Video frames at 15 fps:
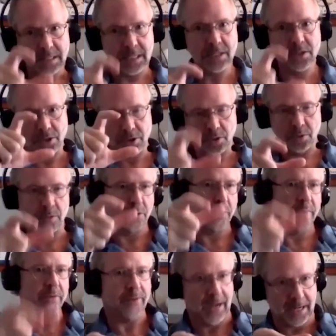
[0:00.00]
need to do to
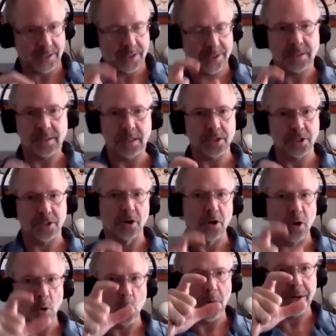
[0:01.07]
invest? It needs to
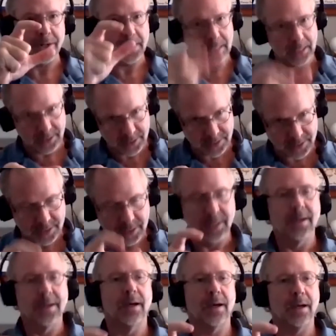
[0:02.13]
know what is
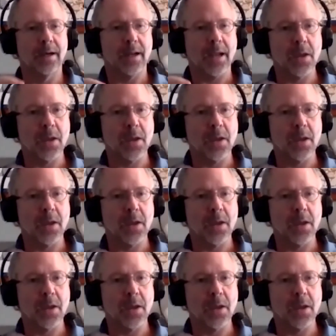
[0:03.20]
uh,